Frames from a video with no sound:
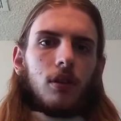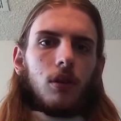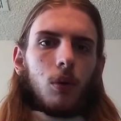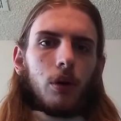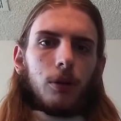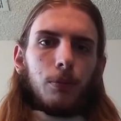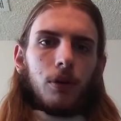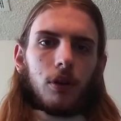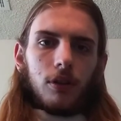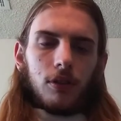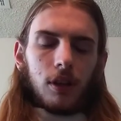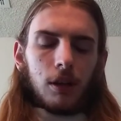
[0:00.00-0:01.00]
Lord
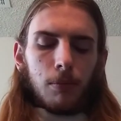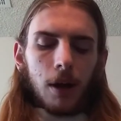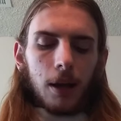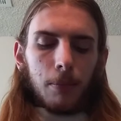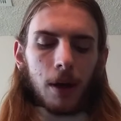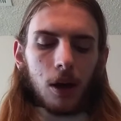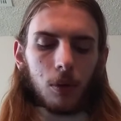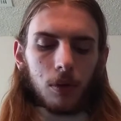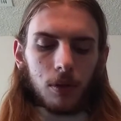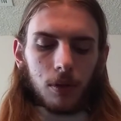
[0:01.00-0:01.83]
puts in my mouth.